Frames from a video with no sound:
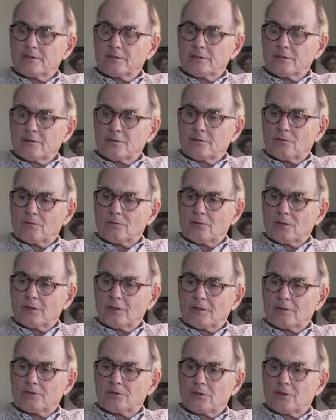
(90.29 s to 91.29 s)
so
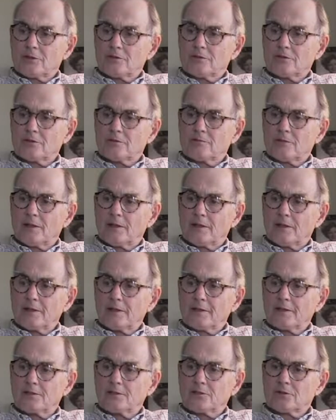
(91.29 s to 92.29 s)
they adjusted my
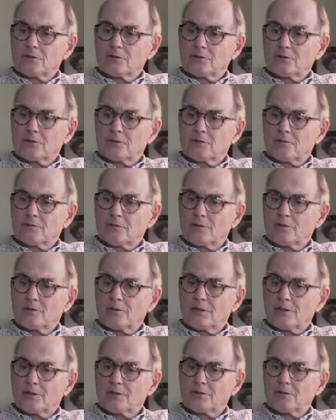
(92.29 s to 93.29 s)
internship
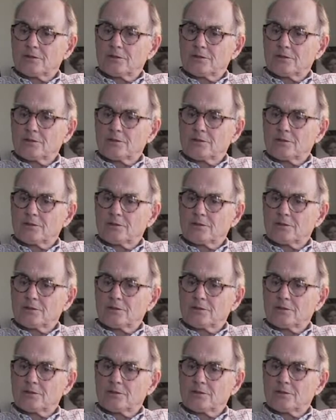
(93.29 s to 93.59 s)
rotation,